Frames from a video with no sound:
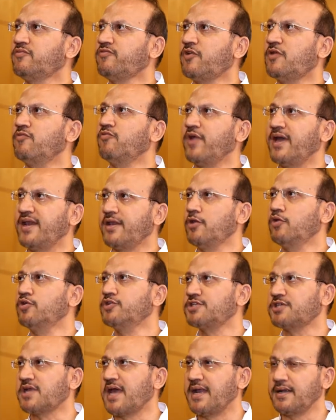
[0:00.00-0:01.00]
from where
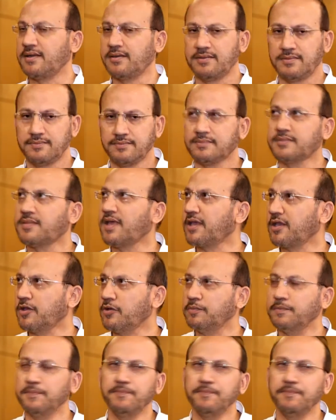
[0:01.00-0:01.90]
you stand. Thank you.